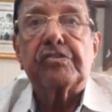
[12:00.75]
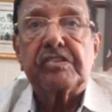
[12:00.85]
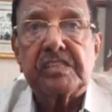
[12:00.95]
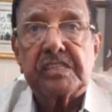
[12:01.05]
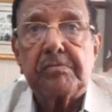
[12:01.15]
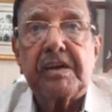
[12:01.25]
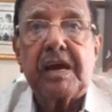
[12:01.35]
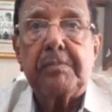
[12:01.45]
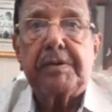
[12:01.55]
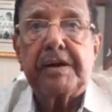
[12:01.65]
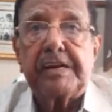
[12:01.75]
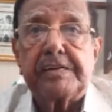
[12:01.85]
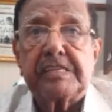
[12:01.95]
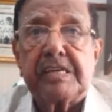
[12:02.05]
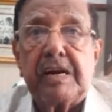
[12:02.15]
systemic
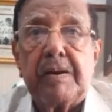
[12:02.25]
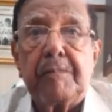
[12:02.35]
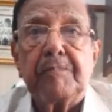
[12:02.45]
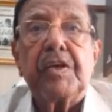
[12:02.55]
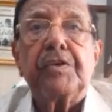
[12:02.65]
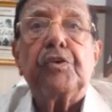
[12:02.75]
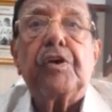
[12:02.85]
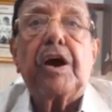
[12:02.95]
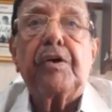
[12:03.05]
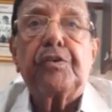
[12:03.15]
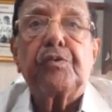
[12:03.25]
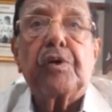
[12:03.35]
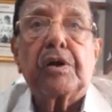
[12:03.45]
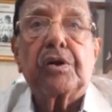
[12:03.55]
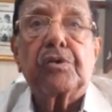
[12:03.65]
hypertension, you have to
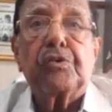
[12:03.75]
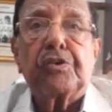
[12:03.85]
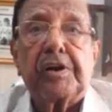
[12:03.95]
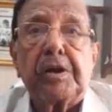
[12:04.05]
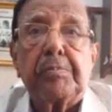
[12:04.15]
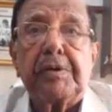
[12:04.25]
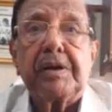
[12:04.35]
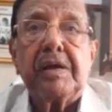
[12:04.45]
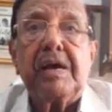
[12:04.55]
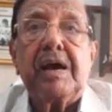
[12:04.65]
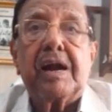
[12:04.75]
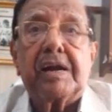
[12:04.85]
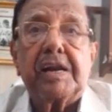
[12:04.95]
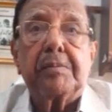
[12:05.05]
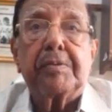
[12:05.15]
undergo treatment,
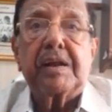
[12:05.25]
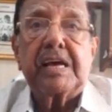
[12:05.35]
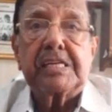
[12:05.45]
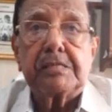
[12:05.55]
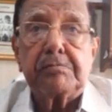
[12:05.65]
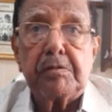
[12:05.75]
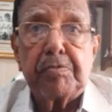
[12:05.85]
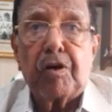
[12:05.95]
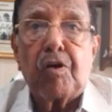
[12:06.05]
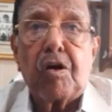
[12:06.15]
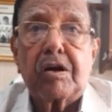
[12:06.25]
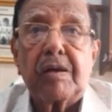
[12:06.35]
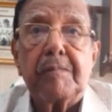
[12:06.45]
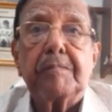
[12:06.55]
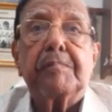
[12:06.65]
and treatment has to be prolonged.
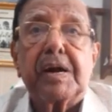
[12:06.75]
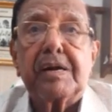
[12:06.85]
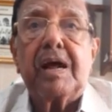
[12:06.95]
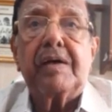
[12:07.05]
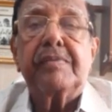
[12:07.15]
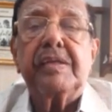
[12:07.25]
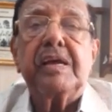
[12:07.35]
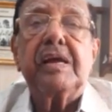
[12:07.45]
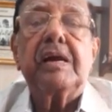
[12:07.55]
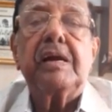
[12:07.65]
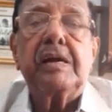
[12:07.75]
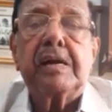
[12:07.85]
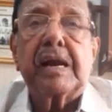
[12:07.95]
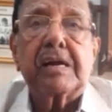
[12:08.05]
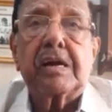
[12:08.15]
But the
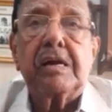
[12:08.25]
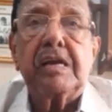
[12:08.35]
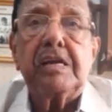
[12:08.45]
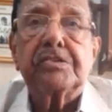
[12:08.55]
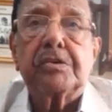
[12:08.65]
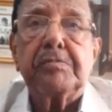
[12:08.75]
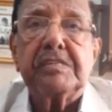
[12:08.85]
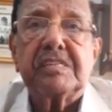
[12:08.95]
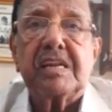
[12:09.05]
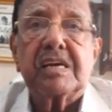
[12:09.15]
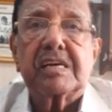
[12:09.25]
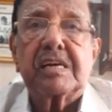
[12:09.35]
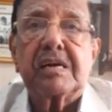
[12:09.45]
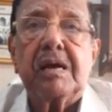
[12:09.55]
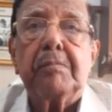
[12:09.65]
drug is to be
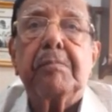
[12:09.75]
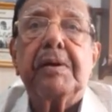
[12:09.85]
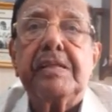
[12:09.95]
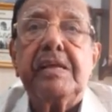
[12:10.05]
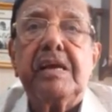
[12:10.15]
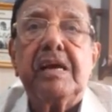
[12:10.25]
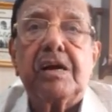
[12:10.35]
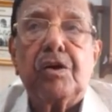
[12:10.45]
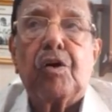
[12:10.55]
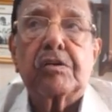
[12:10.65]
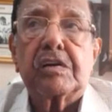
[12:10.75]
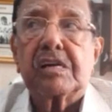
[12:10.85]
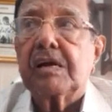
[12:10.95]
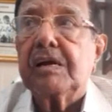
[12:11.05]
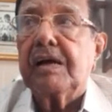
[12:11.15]
selected by the
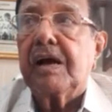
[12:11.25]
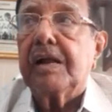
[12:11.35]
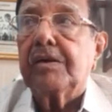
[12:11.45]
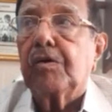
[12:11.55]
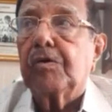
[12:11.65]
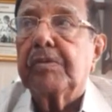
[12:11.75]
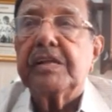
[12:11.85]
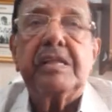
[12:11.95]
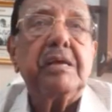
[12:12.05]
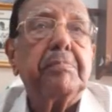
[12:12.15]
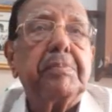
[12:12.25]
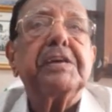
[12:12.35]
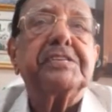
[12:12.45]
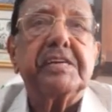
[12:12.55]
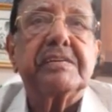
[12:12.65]
doctor and not by the
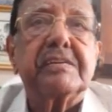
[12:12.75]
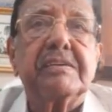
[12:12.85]
patient.